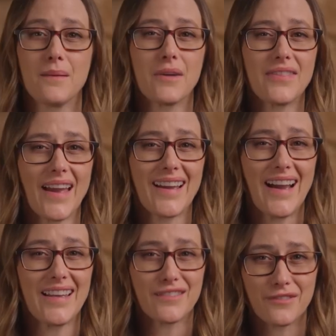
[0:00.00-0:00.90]
But that
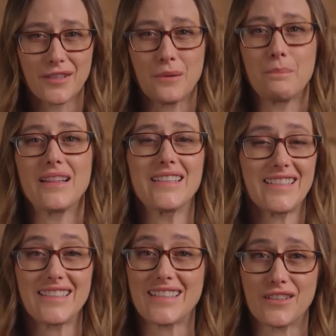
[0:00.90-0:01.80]
kind of you know,
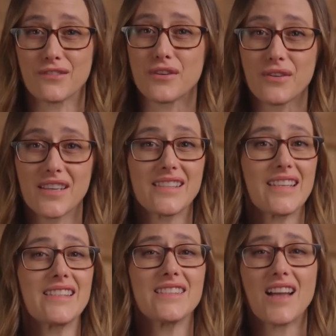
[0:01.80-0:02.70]
militant inner focus
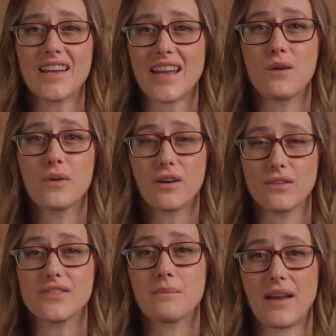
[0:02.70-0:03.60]
is not how we're
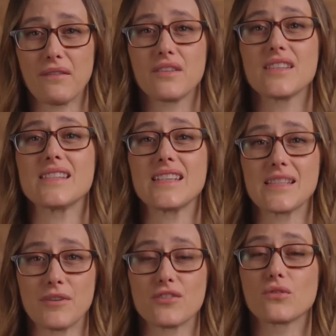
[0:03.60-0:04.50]
using mindfulness in
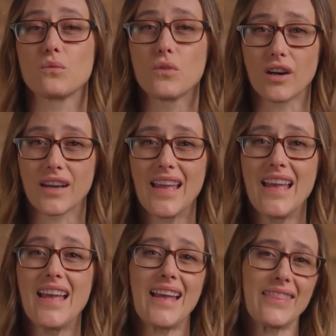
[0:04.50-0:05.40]
experiential work.
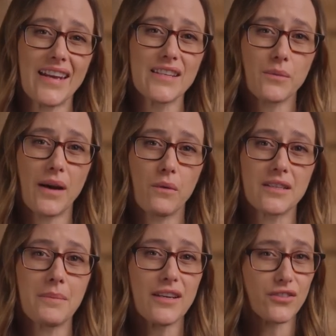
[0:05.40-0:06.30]
And that is why I
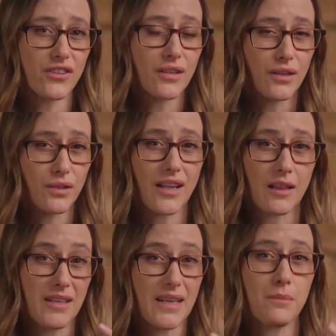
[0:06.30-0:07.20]
want to make sure to include
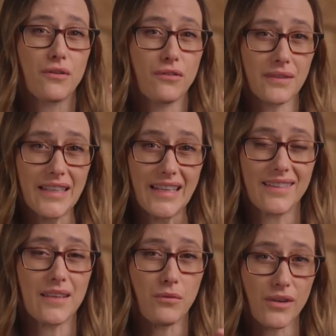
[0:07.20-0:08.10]
element number three
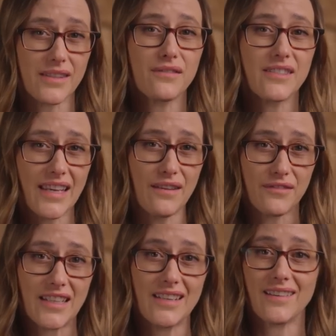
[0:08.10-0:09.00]
the importance of
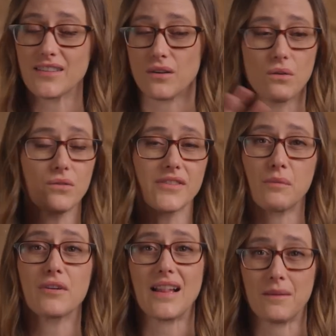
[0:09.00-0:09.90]
safety as a whole
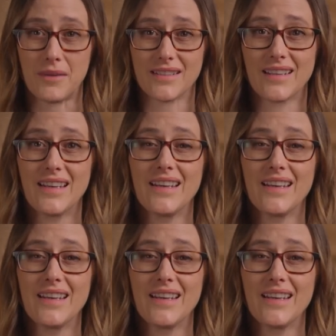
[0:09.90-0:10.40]
separate element.